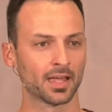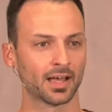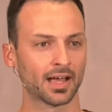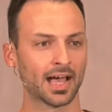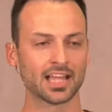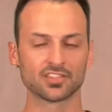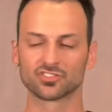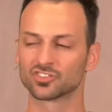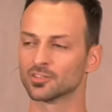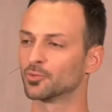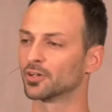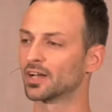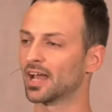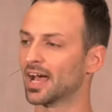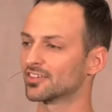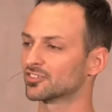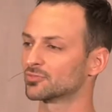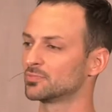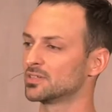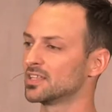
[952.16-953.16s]
I had someone
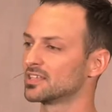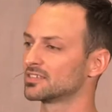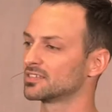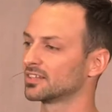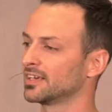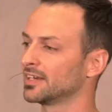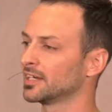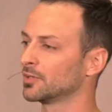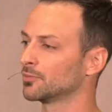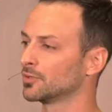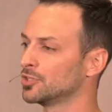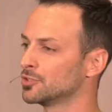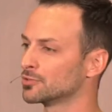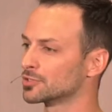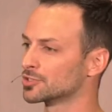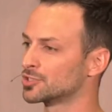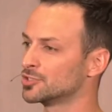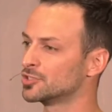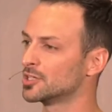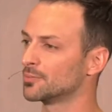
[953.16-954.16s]
ask me that said, Andy, when you were a
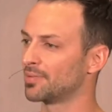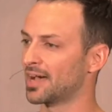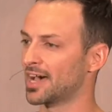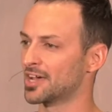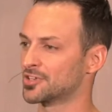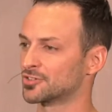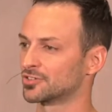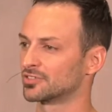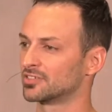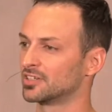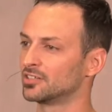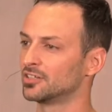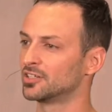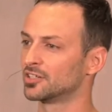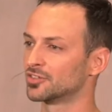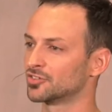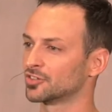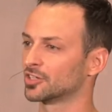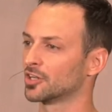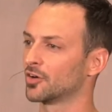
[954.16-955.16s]
student pastor 10
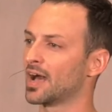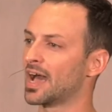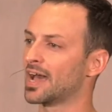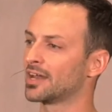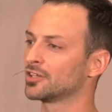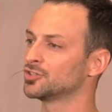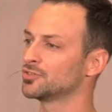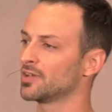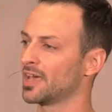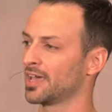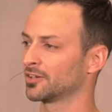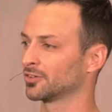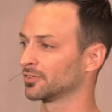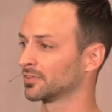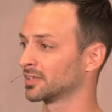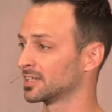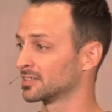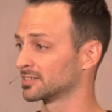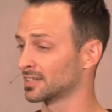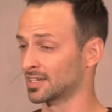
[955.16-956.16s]
years ago, how did you handle
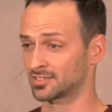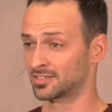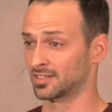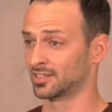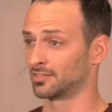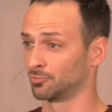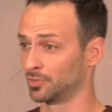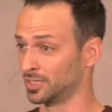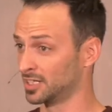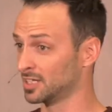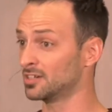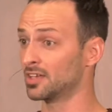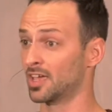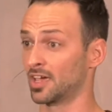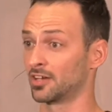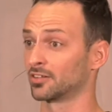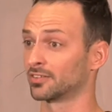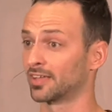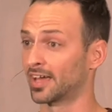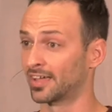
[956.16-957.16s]
this? I said, we didn't
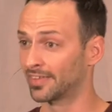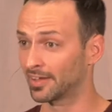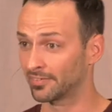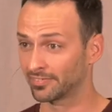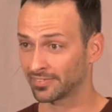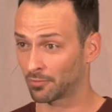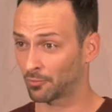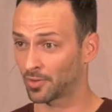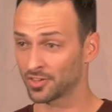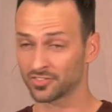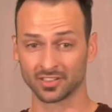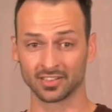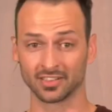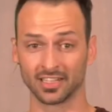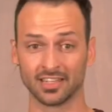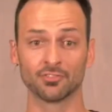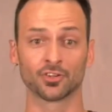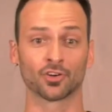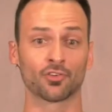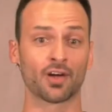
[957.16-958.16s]
handle that. That wasn't
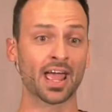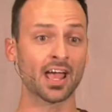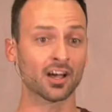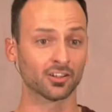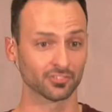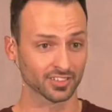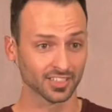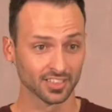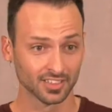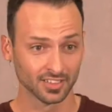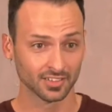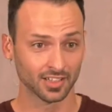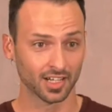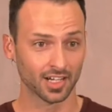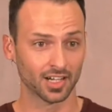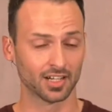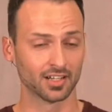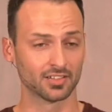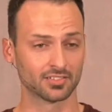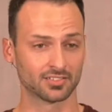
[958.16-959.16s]
even around
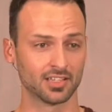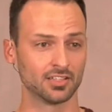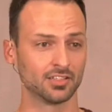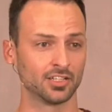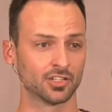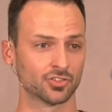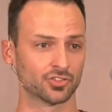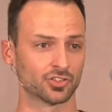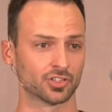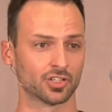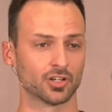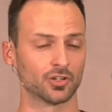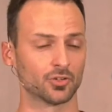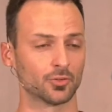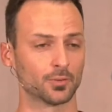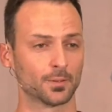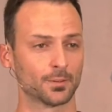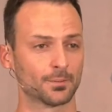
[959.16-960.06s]
10 years ago.